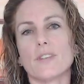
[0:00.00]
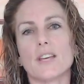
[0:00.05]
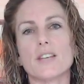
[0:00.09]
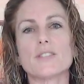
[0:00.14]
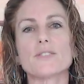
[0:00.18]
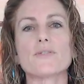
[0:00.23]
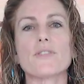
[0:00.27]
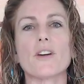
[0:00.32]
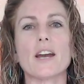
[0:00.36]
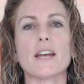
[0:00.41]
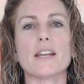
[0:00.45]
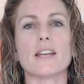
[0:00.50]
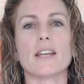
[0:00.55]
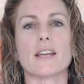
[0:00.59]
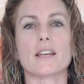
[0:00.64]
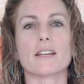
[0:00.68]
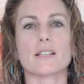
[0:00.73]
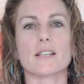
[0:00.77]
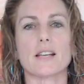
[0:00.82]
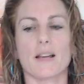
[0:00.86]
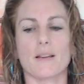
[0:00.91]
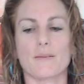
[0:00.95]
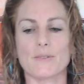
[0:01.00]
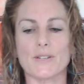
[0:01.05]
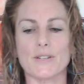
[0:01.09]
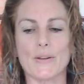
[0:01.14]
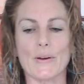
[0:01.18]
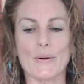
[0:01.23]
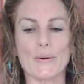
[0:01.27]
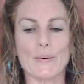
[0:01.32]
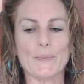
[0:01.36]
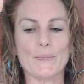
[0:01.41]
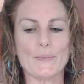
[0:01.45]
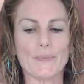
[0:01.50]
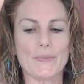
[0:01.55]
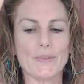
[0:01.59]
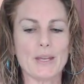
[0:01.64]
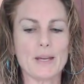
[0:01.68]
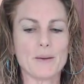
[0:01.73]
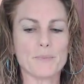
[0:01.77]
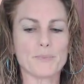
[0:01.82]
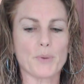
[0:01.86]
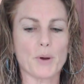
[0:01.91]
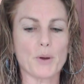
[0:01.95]
It's frightening at times though,
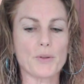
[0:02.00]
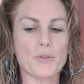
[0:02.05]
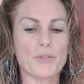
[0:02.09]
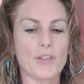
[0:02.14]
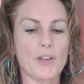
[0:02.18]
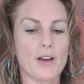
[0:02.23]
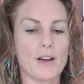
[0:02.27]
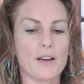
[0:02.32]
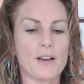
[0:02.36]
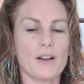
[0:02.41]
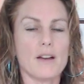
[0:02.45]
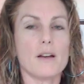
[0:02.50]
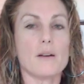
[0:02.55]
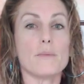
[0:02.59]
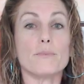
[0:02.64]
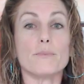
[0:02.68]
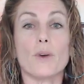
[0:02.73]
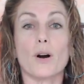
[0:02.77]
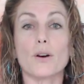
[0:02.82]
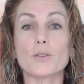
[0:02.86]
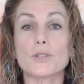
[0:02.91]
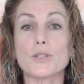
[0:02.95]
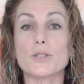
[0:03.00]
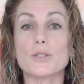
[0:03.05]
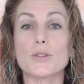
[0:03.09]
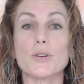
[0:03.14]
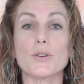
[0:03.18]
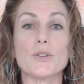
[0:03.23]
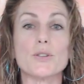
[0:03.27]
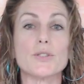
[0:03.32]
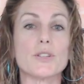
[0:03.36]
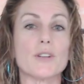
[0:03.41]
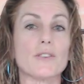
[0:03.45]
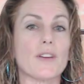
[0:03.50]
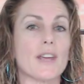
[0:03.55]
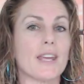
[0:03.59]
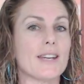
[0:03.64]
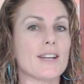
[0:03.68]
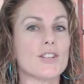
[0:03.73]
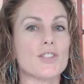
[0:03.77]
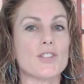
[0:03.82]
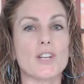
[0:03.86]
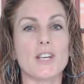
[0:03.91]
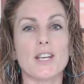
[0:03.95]
both the multitudes of
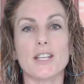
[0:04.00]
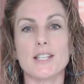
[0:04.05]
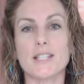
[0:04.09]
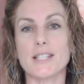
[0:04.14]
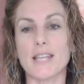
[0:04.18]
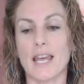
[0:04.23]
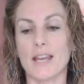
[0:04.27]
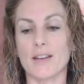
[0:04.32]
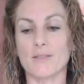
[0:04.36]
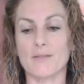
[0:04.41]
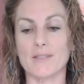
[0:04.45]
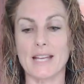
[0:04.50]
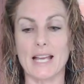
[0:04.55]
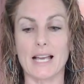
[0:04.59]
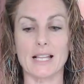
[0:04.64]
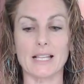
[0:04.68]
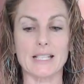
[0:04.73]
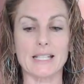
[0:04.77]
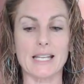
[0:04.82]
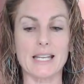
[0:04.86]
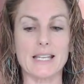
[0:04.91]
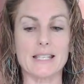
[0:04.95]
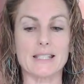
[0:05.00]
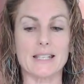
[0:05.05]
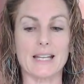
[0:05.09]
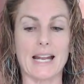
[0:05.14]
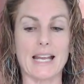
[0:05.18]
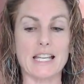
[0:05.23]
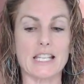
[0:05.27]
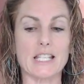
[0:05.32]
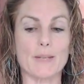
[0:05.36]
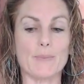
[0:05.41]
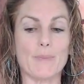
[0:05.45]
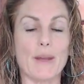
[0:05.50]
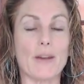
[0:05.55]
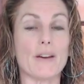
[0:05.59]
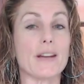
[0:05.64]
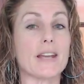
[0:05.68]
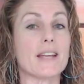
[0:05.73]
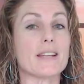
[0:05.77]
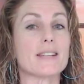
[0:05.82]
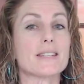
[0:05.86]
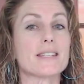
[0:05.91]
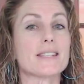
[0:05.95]
energies and realities that I
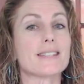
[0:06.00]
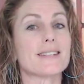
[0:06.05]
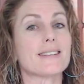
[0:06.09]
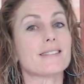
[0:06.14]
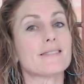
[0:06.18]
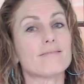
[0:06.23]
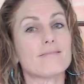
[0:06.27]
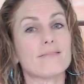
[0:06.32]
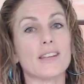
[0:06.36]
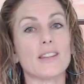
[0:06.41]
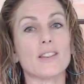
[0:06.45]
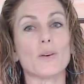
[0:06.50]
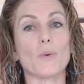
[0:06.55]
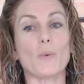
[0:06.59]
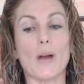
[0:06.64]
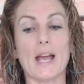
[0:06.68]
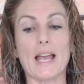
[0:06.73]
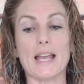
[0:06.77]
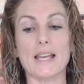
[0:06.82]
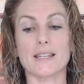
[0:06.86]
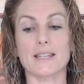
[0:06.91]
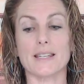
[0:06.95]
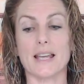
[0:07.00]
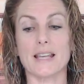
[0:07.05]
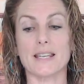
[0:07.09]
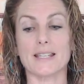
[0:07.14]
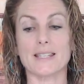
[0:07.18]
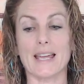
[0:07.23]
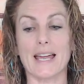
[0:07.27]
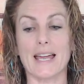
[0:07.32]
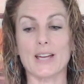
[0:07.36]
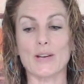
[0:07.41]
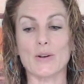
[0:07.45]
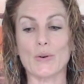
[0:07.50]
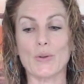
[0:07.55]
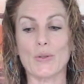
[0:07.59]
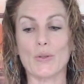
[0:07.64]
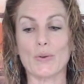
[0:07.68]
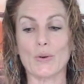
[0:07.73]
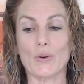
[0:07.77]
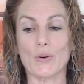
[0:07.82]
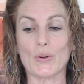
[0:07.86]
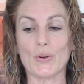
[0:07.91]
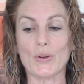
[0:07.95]
experience and the ways I cycle
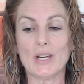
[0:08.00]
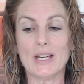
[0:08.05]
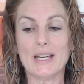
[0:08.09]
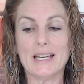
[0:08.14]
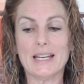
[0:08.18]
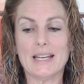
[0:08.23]
through